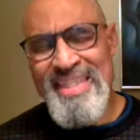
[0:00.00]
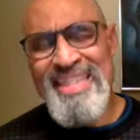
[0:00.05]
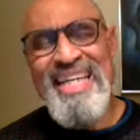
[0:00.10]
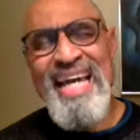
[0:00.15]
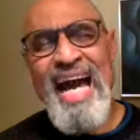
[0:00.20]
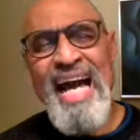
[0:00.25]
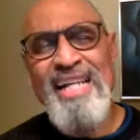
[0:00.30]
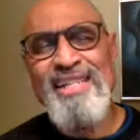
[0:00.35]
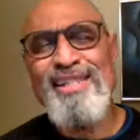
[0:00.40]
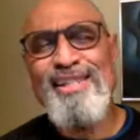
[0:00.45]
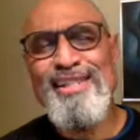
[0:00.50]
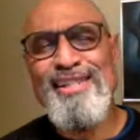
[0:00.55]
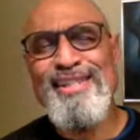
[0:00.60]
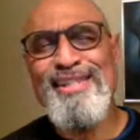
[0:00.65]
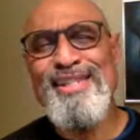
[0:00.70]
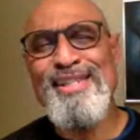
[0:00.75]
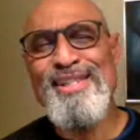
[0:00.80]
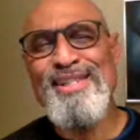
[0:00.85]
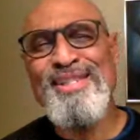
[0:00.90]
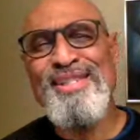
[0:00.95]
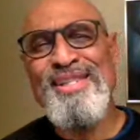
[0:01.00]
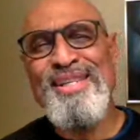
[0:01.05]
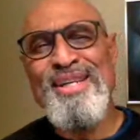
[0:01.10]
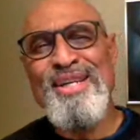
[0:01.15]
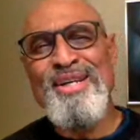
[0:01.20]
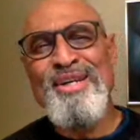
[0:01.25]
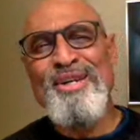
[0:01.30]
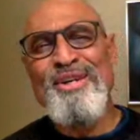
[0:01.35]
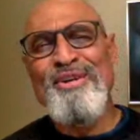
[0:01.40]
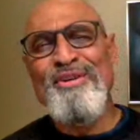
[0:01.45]
Consciousness
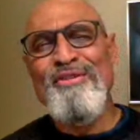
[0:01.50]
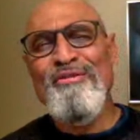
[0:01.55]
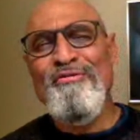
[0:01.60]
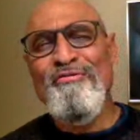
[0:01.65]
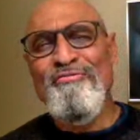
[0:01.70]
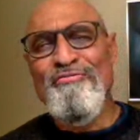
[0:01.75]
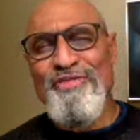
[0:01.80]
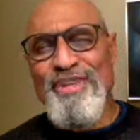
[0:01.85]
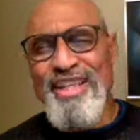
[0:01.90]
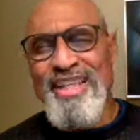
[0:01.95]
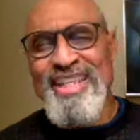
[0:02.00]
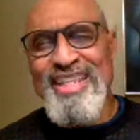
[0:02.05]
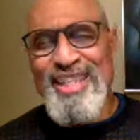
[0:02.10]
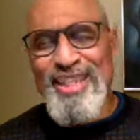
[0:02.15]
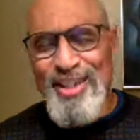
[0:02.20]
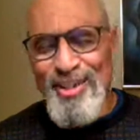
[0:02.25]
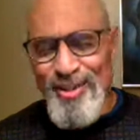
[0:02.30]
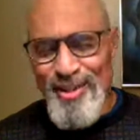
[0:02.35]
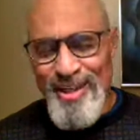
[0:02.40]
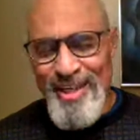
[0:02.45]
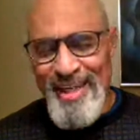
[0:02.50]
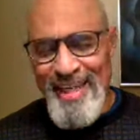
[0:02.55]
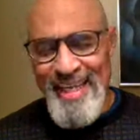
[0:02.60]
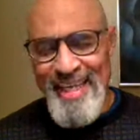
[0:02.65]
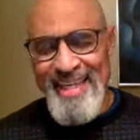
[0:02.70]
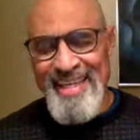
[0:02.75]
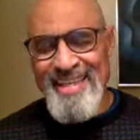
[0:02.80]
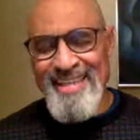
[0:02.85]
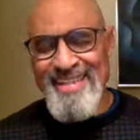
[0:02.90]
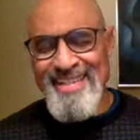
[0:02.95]
filling your
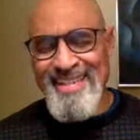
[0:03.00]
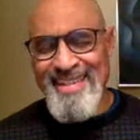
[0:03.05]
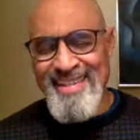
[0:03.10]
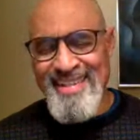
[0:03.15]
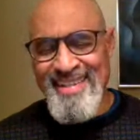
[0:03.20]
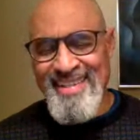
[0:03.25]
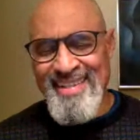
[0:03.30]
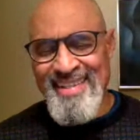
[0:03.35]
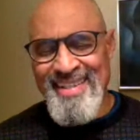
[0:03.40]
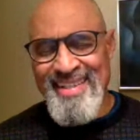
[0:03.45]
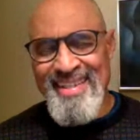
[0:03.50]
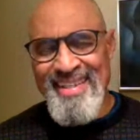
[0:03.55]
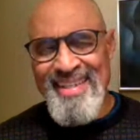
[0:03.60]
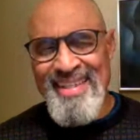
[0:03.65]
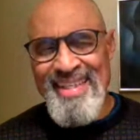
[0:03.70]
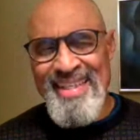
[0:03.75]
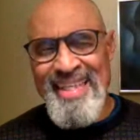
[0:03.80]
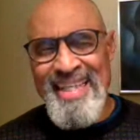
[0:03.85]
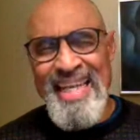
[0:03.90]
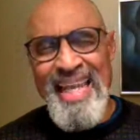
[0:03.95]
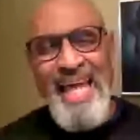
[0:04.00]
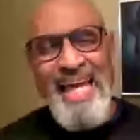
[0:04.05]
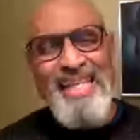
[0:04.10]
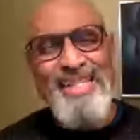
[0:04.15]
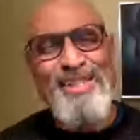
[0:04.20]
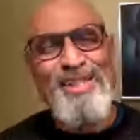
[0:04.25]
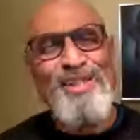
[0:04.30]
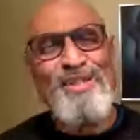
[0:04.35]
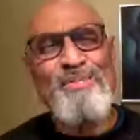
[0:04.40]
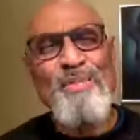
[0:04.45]
head
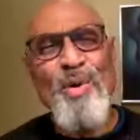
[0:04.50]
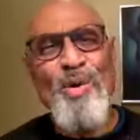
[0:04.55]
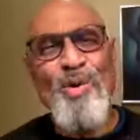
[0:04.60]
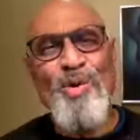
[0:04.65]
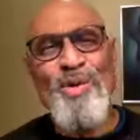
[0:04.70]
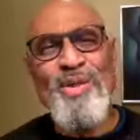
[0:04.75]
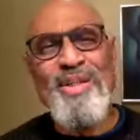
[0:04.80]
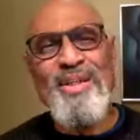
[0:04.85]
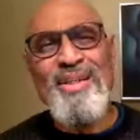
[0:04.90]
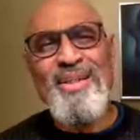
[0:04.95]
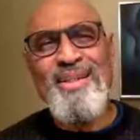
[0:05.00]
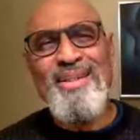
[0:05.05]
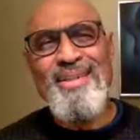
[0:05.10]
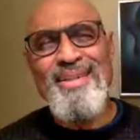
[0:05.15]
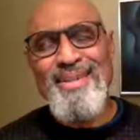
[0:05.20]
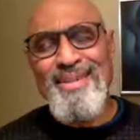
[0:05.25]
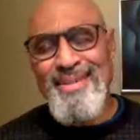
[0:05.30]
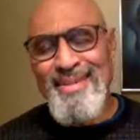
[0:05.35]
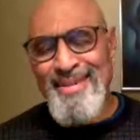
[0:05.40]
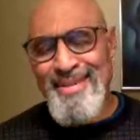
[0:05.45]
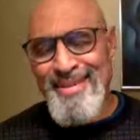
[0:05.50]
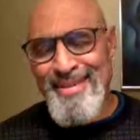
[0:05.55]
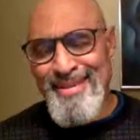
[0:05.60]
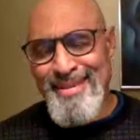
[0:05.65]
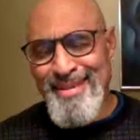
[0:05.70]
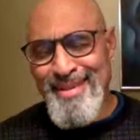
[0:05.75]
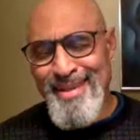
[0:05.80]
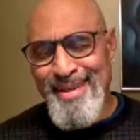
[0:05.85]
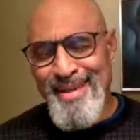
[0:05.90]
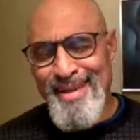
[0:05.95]
like smoke.
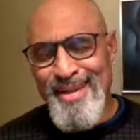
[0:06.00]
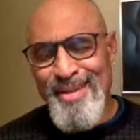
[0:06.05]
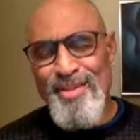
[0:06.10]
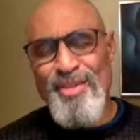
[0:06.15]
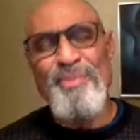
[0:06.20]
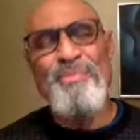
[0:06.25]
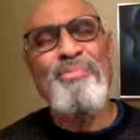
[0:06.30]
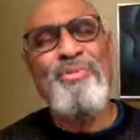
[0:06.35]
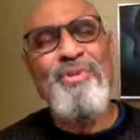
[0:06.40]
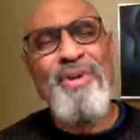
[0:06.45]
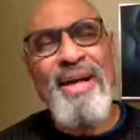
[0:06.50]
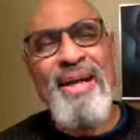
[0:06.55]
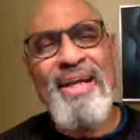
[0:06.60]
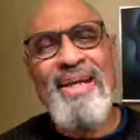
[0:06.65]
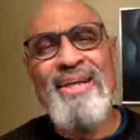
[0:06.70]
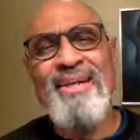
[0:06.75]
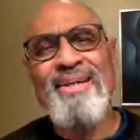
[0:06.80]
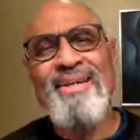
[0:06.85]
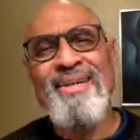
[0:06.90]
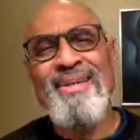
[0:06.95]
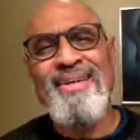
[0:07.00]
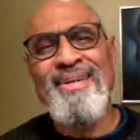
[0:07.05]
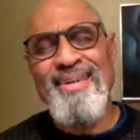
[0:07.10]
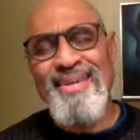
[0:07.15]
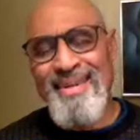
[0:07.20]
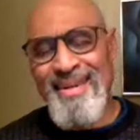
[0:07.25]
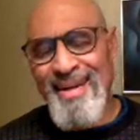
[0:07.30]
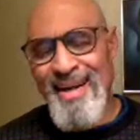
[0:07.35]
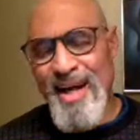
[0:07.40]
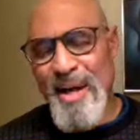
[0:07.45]
The brain,
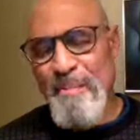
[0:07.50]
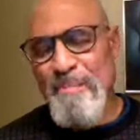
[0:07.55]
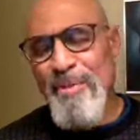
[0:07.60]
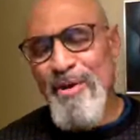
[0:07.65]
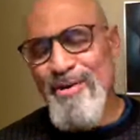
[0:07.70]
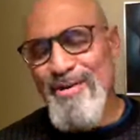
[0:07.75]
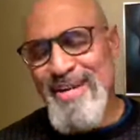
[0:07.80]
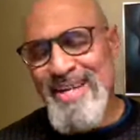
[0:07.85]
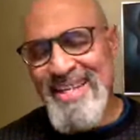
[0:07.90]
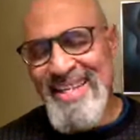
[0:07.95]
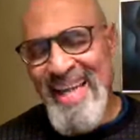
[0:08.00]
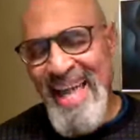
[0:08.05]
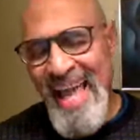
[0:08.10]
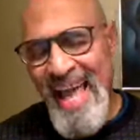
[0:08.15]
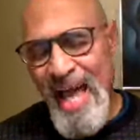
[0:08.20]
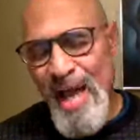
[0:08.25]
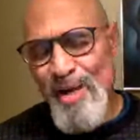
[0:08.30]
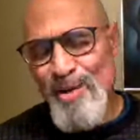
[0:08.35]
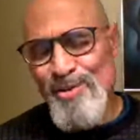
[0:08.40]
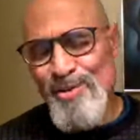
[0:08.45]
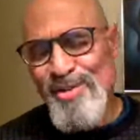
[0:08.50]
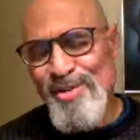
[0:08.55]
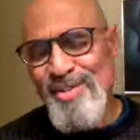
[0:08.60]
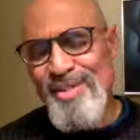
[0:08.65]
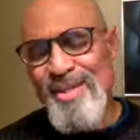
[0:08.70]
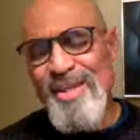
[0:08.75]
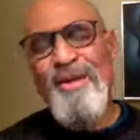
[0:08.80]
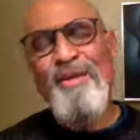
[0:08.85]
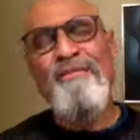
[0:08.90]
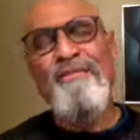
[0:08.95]
a burning house,
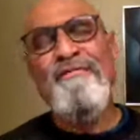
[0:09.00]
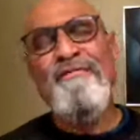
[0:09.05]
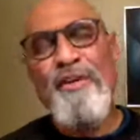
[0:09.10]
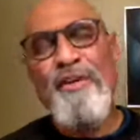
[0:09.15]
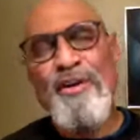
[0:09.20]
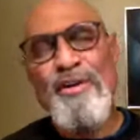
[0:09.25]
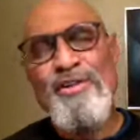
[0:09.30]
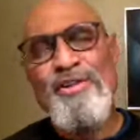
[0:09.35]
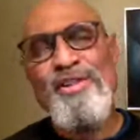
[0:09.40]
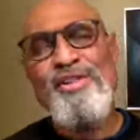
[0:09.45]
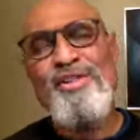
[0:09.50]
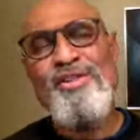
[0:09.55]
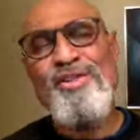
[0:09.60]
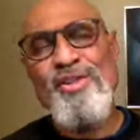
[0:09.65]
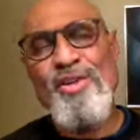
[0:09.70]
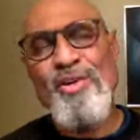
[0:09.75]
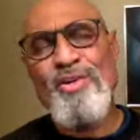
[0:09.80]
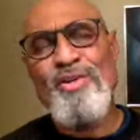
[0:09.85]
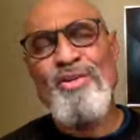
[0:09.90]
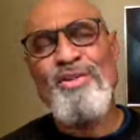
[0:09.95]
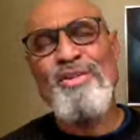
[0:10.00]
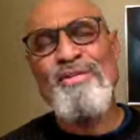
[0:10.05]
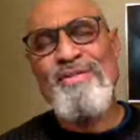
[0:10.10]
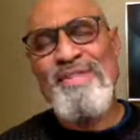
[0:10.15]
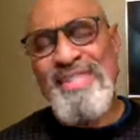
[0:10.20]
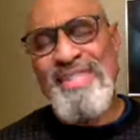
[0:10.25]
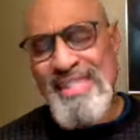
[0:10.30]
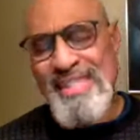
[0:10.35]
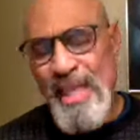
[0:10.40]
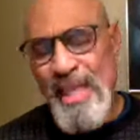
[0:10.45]
first surge of
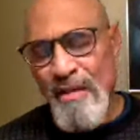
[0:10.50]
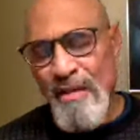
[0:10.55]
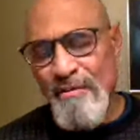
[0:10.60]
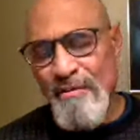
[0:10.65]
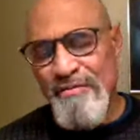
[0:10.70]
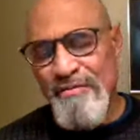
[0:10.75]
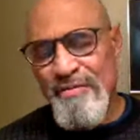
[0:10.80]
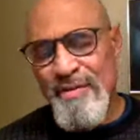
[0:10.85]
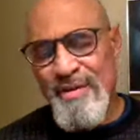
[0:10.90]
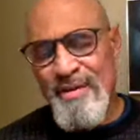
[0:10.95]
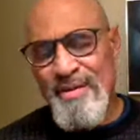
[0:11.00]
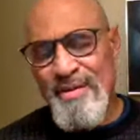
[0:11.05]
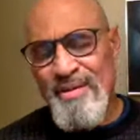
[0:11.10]
self